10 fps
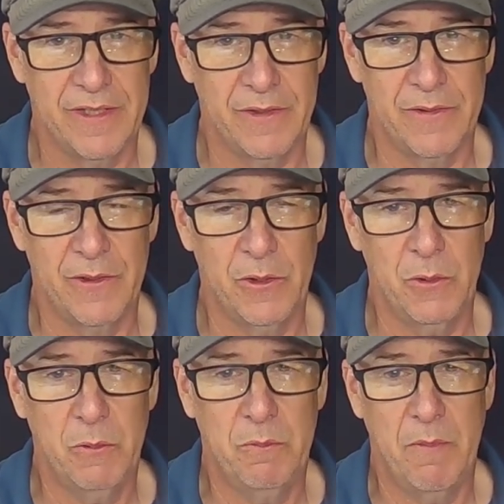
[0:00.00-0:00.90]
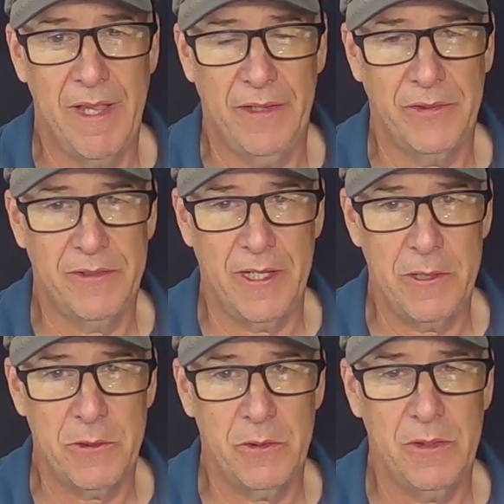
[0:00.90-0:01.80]
There's no
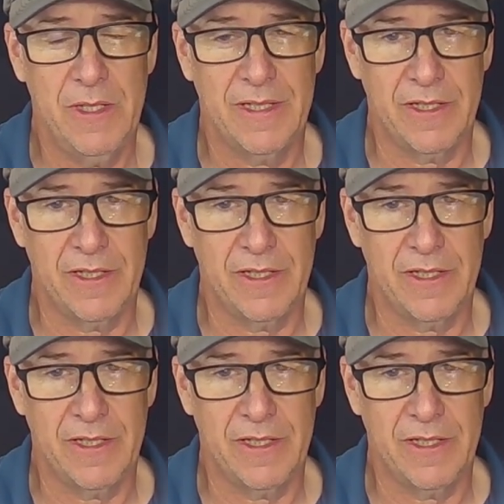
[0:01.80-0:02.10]
hesitation.